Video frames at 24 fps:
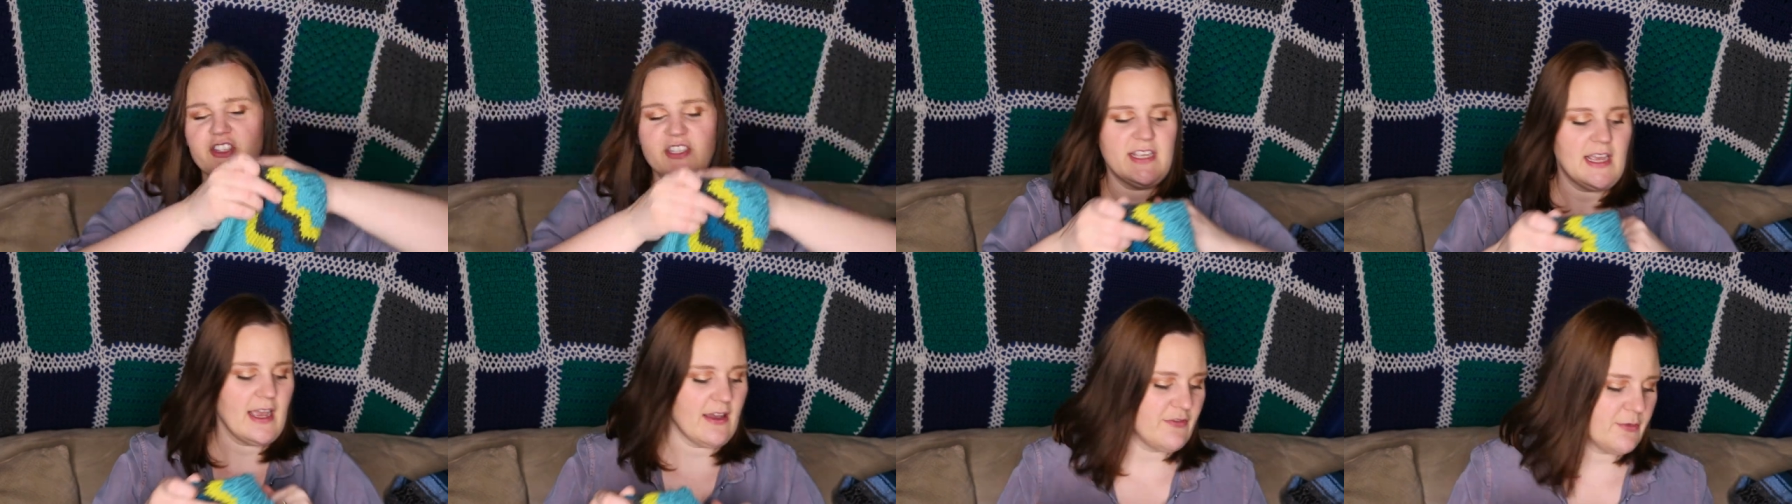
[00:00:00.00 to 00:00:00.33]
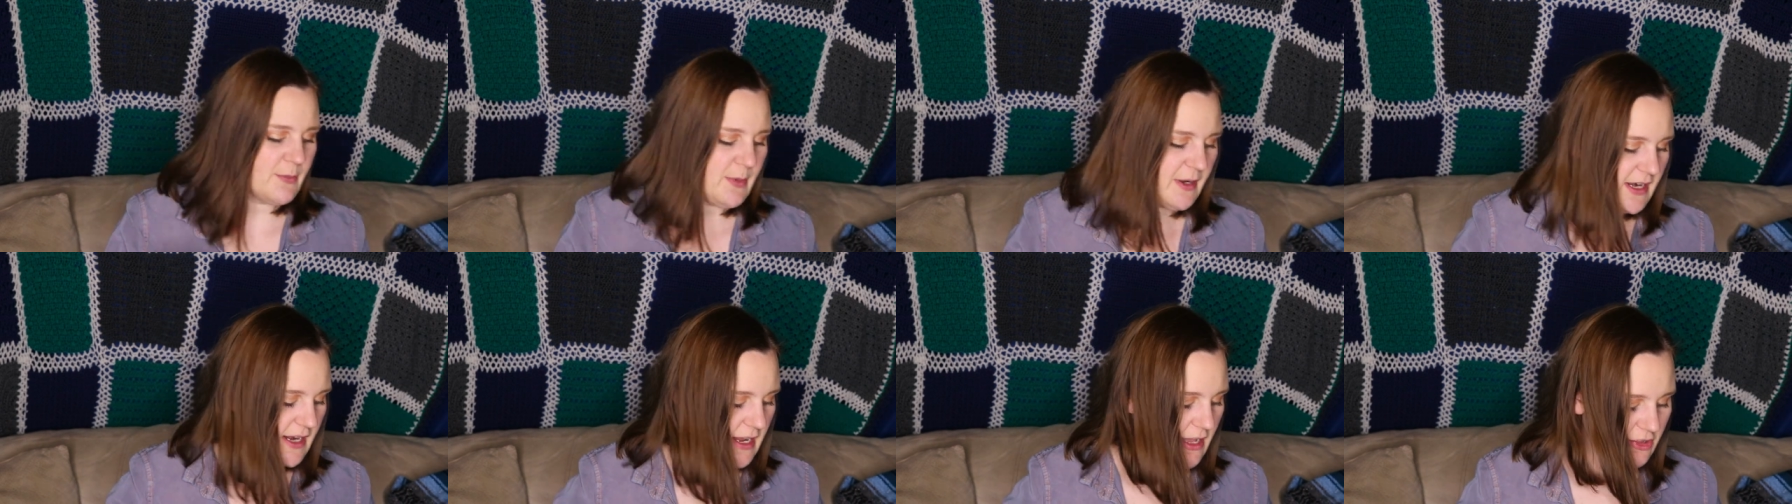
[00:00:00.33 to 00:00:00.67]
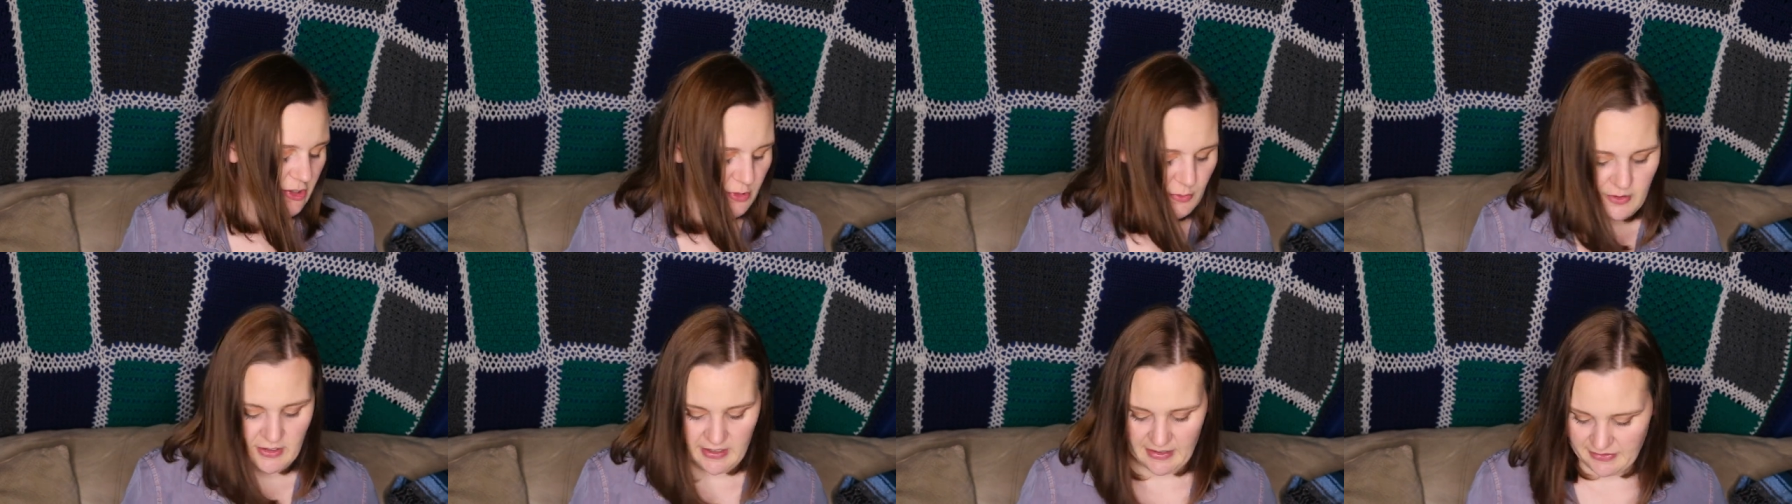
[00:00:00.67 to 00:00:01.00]
just have a bit of
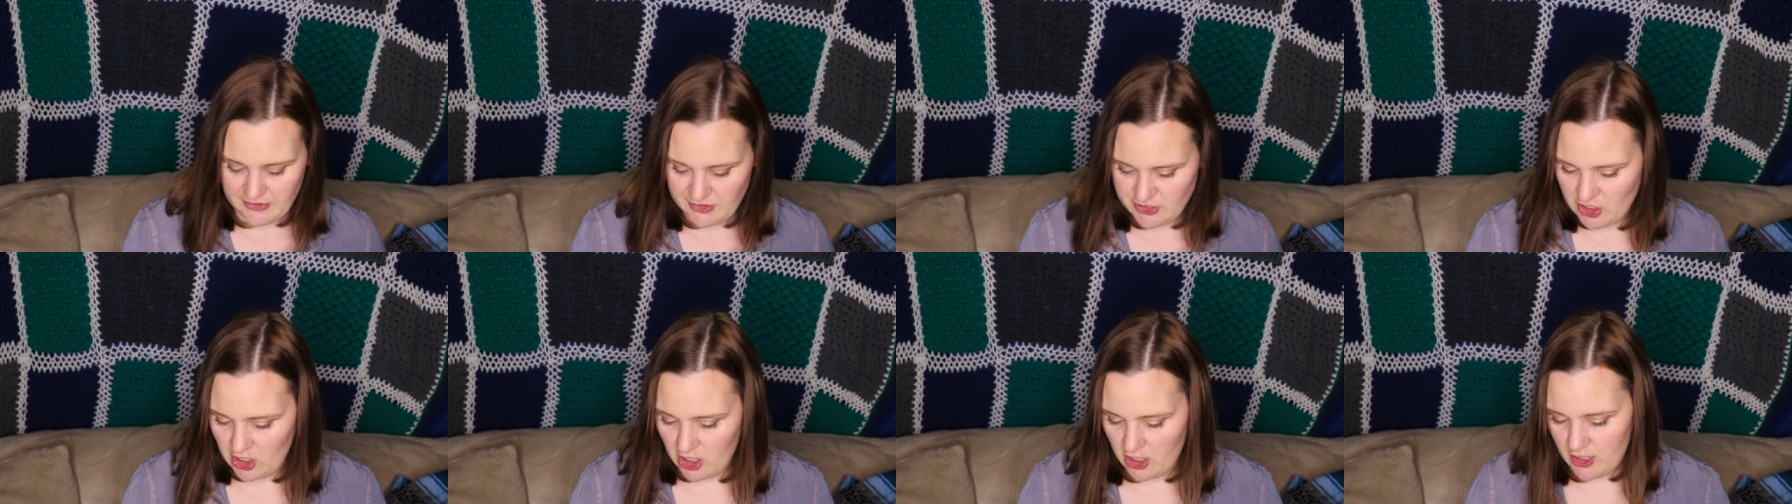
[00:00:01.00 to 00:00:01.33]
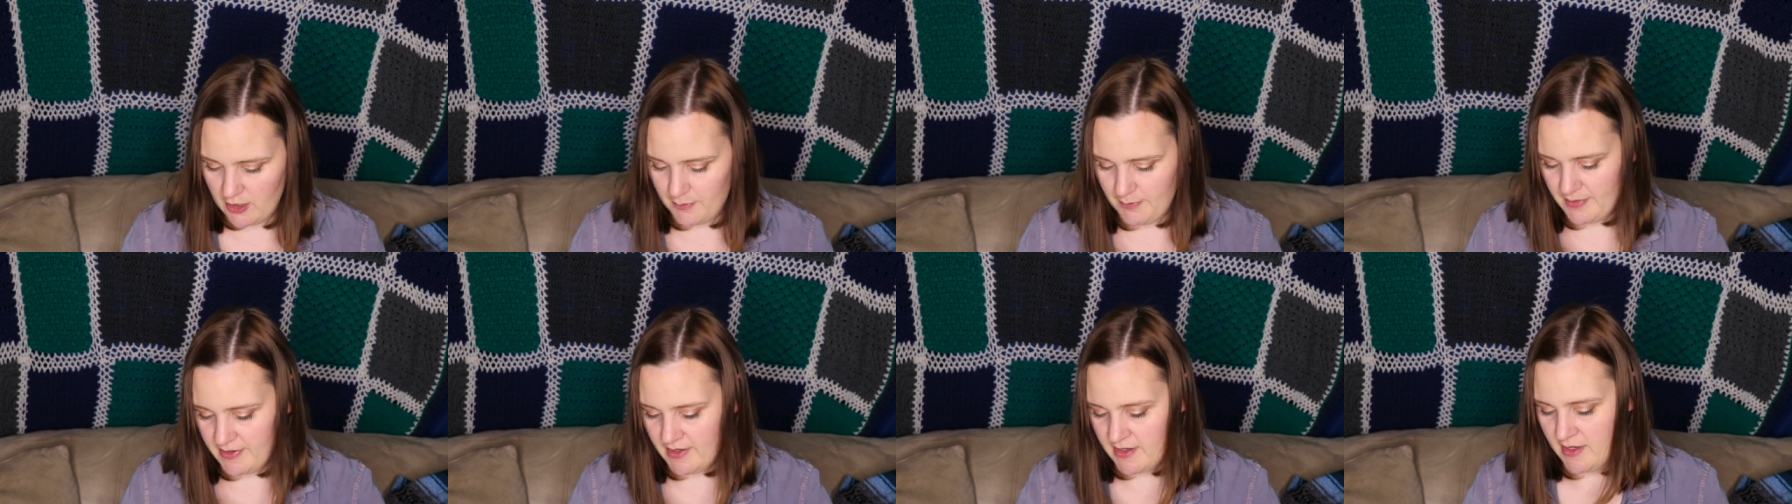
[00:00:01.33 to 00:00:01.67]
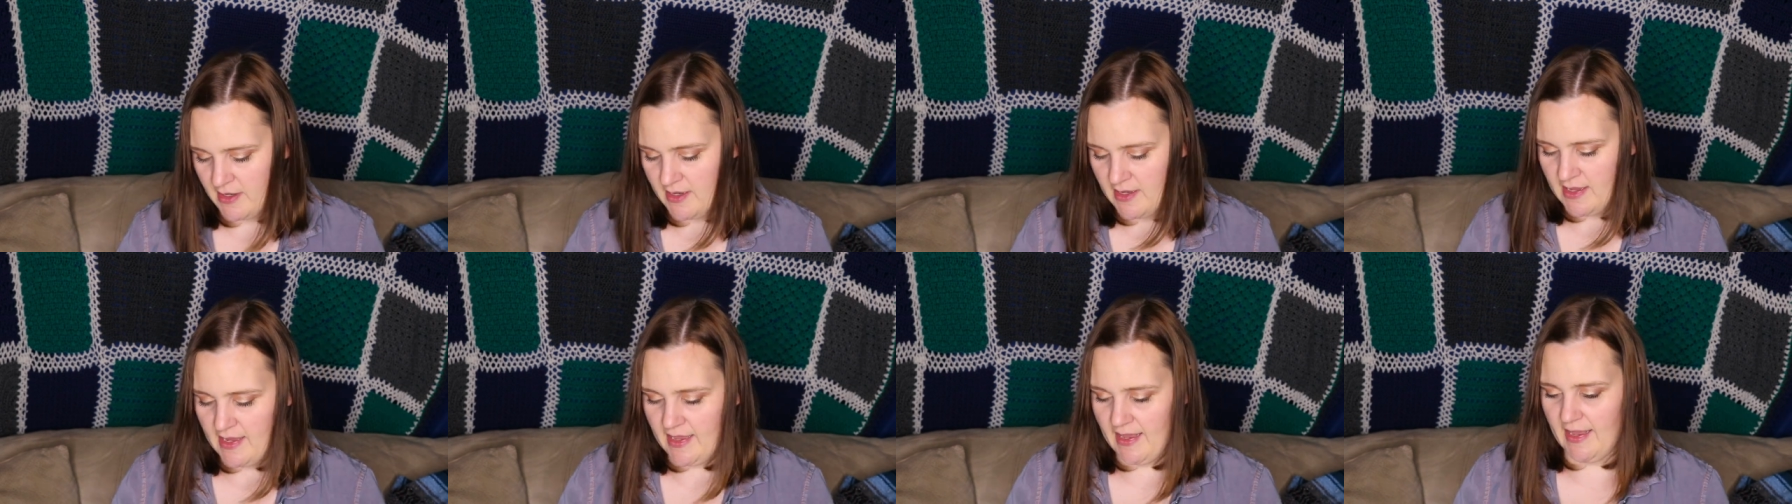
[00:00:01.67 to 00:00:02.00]
color work at the top
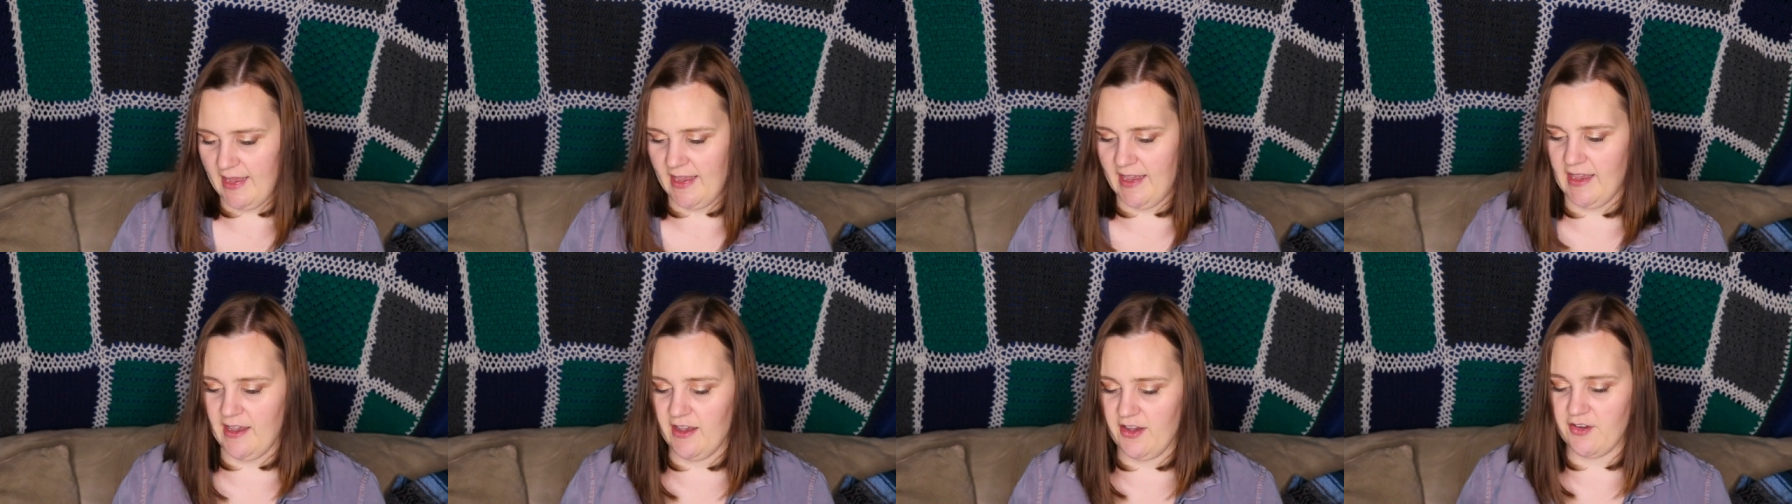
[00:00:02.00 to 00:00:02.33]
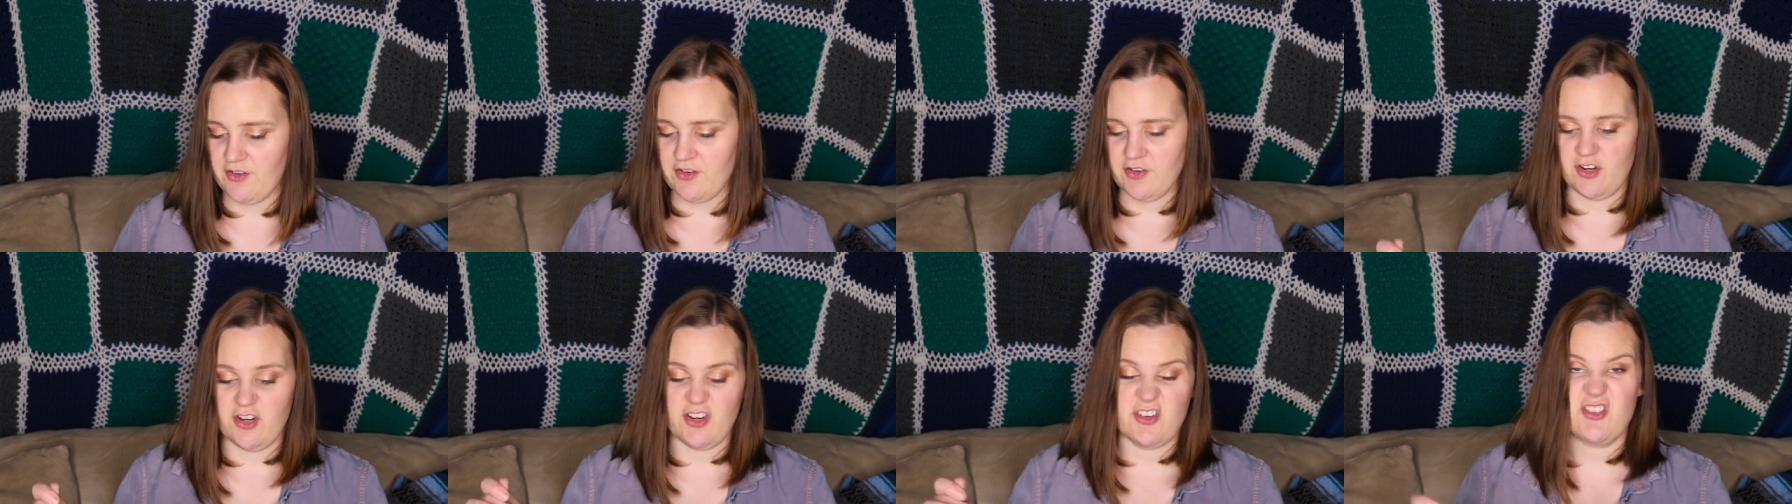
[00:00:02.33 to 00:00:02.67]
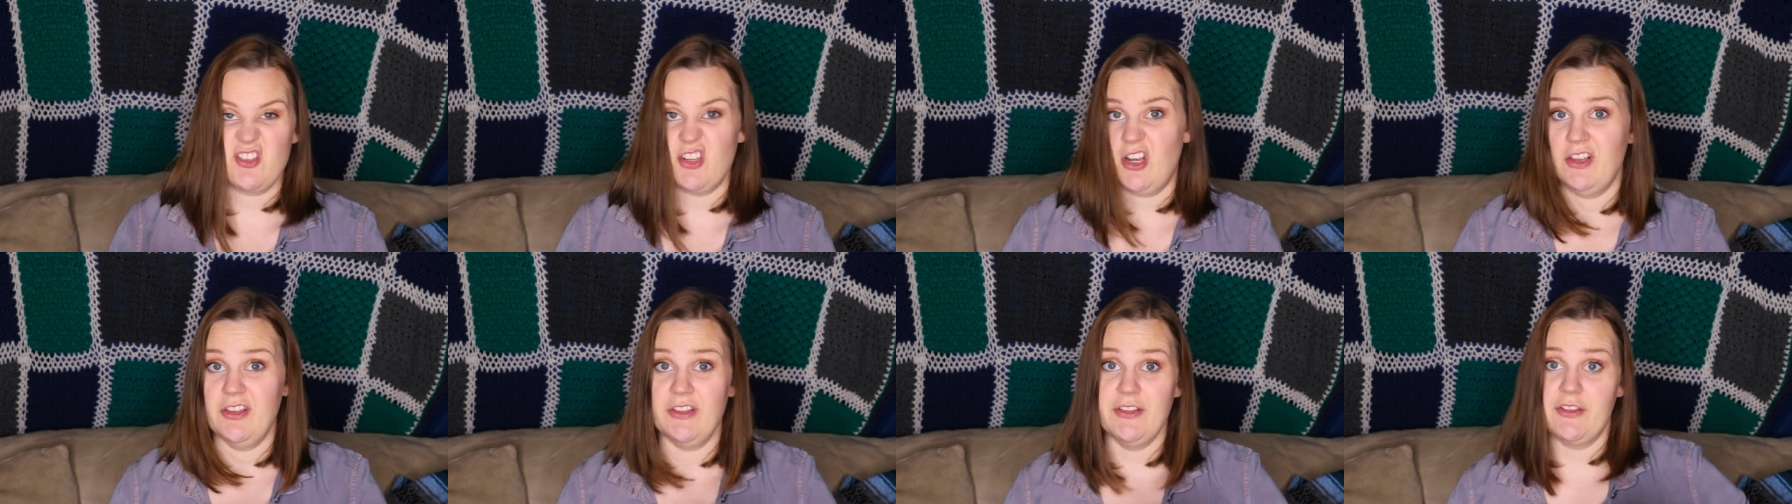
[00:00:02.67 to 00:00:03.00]
and are
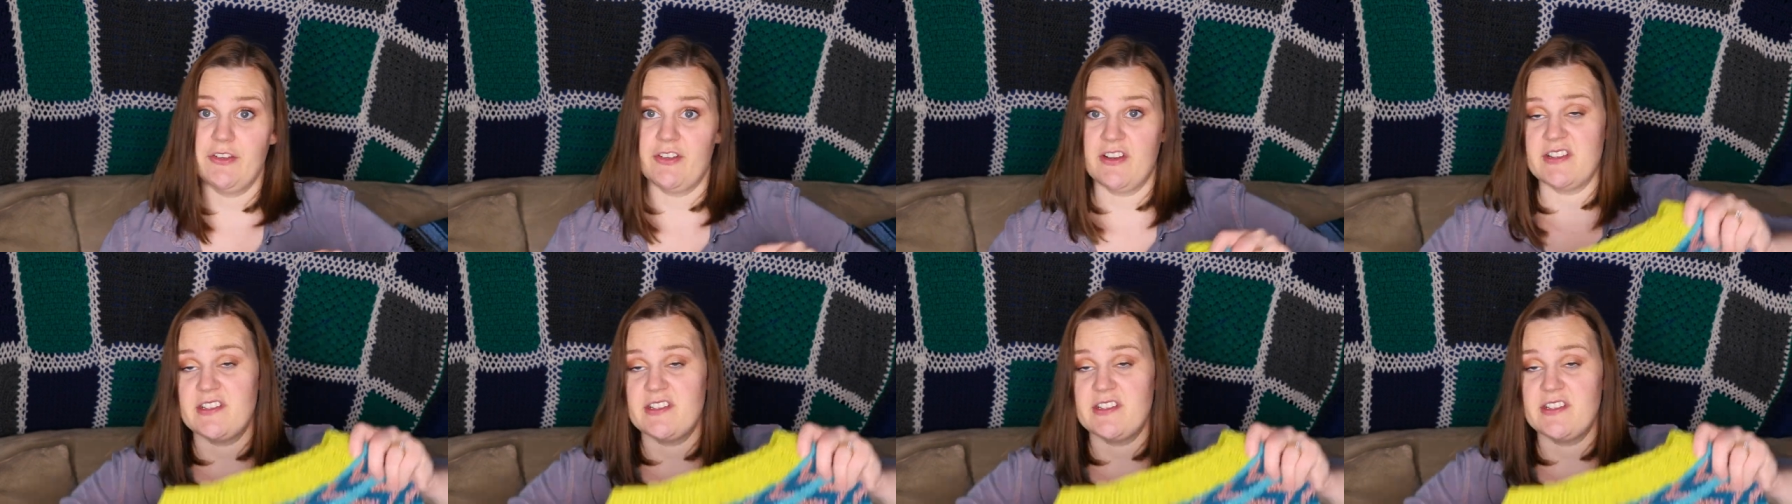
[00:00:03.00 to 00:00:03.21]
solid the